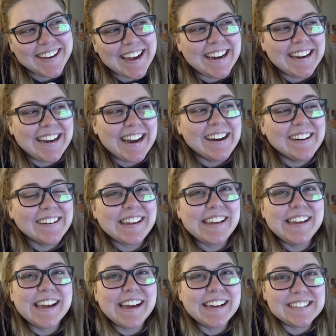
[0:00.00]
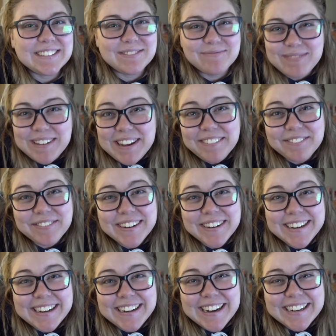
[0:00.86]
and now he has me
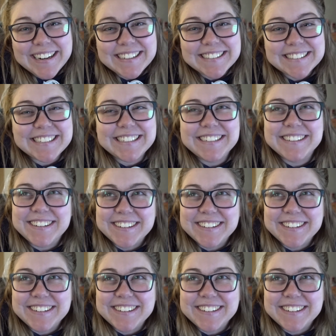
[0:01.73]
freaking out because he